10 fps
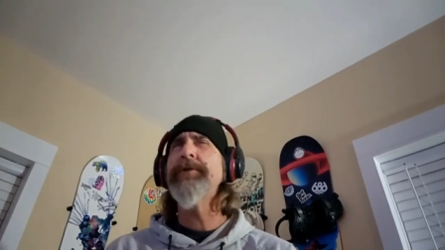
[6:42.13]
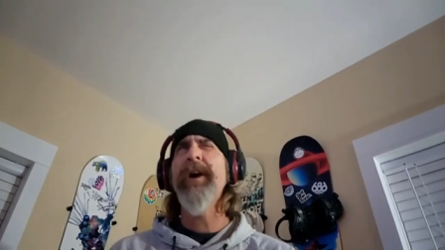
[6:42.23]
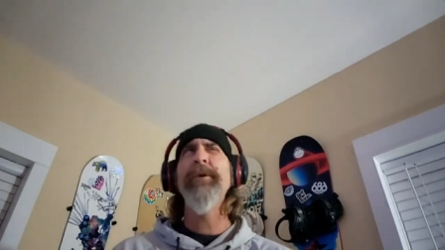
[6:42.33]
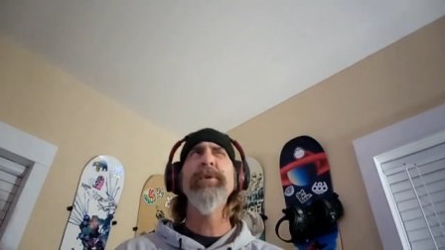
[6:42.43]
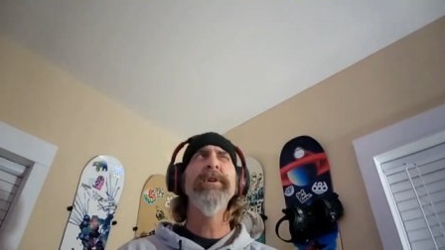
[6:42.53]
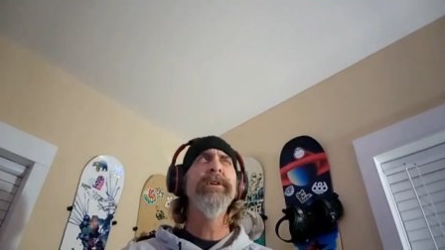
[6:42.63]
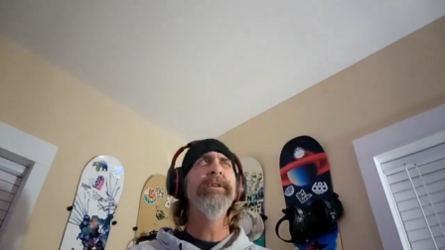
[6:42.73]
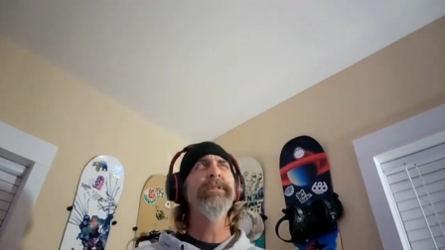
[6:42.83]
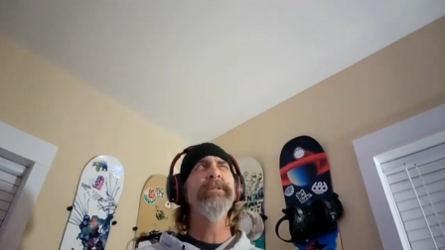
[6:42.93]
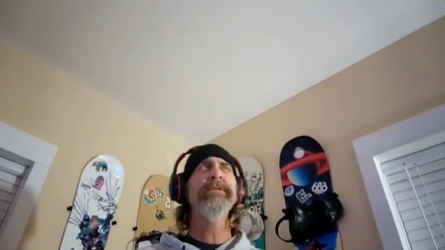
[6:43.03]
so I
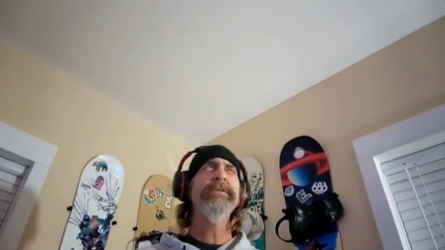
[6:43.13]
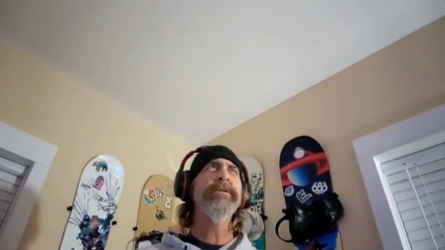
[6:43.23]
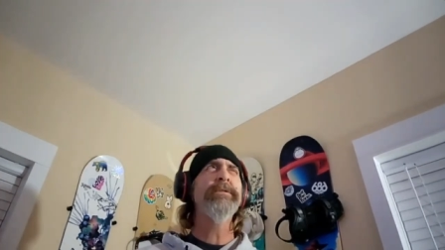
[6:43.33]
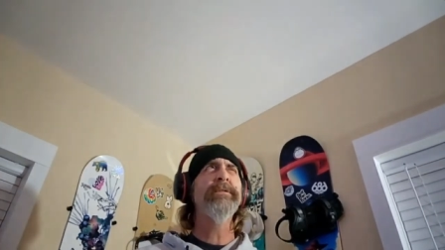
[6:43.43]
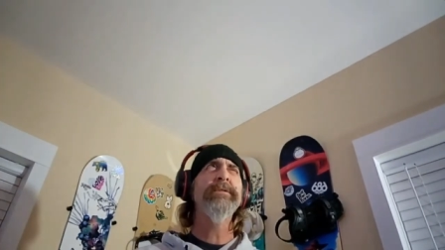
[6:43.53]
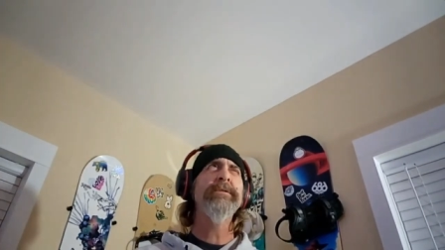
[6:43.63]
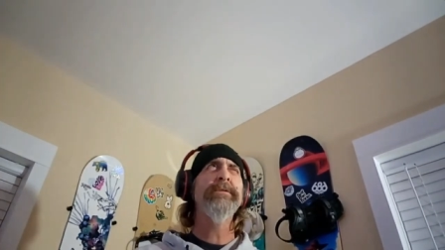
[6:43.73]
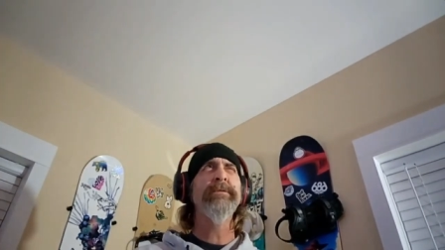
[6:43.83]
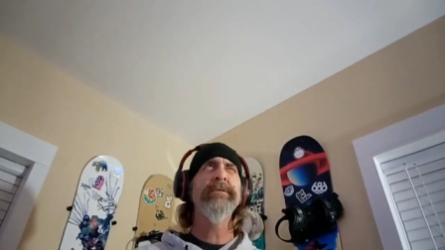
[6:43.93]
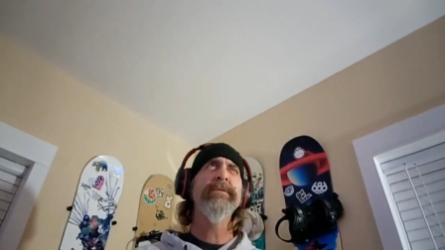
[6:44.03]
was
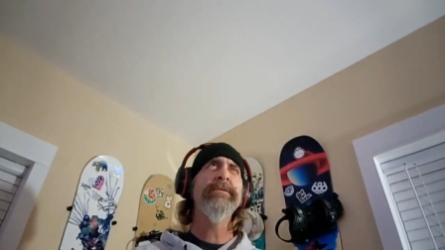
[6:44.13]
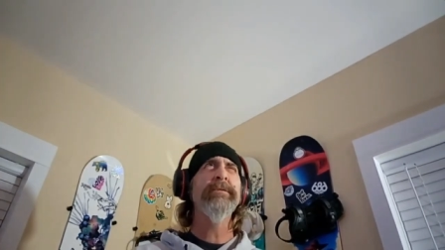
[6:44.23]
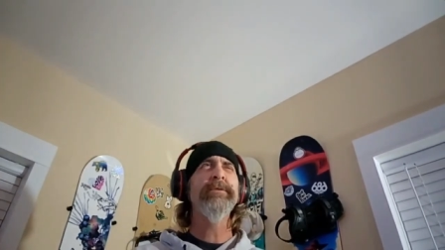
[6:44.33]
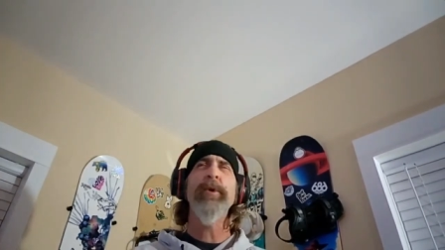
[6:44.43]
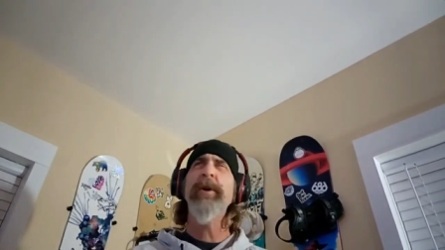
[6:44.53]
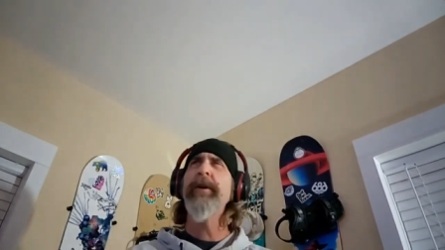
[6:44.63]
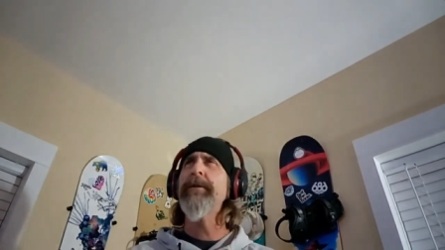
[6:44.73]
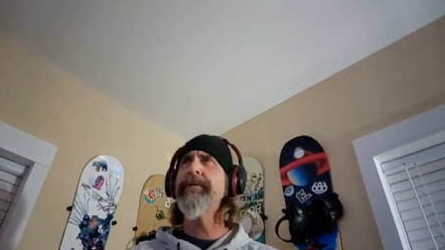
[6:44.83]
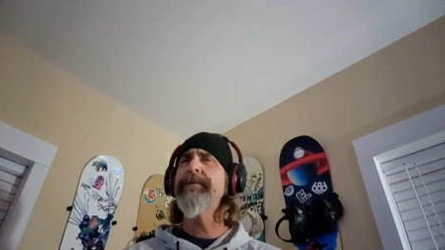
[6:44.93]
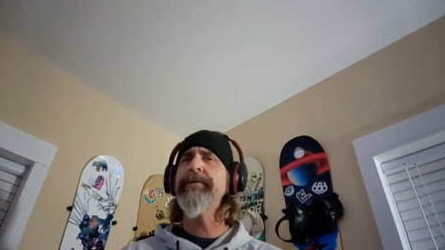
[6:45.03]

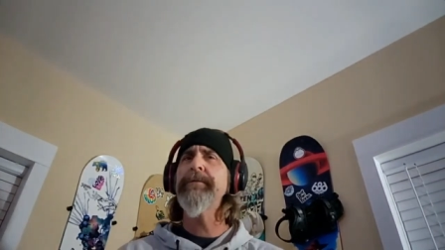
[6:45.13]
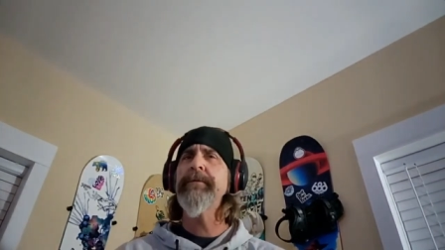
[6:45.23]
12.